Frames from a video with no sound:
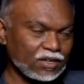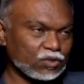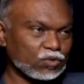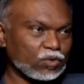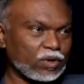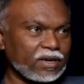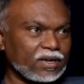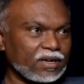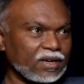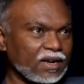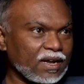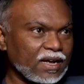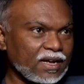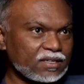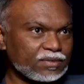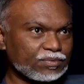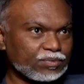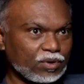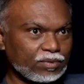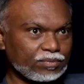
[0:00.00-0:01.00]
So I
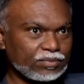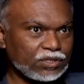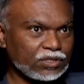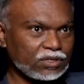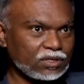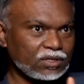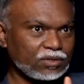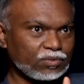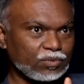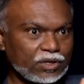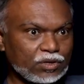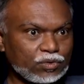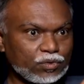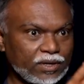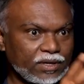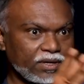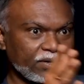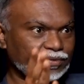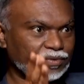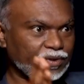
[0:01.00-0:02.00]
realized from journey
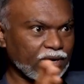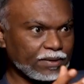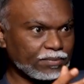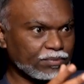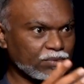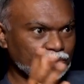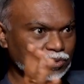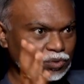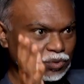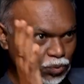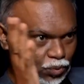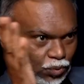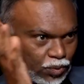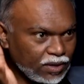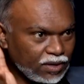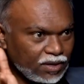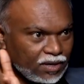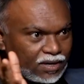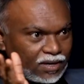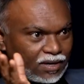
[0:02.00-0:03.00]
125 to
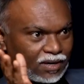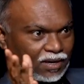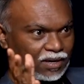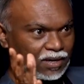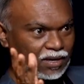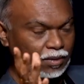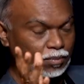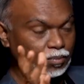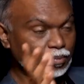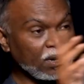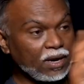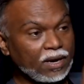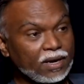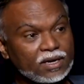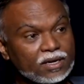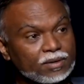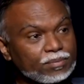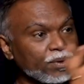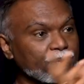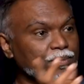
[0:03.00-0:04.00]
200,
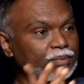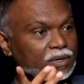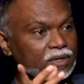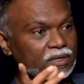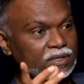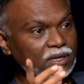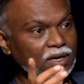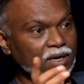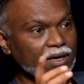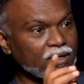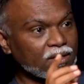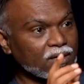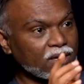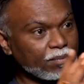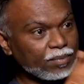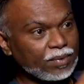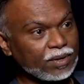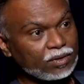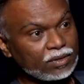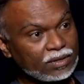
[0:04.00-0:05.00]
millionaire peoples are
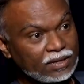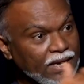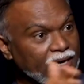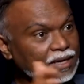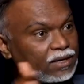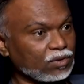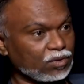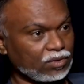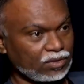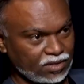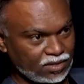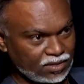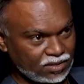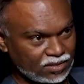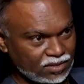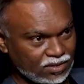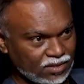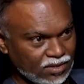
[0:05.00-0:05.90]
coming on that context.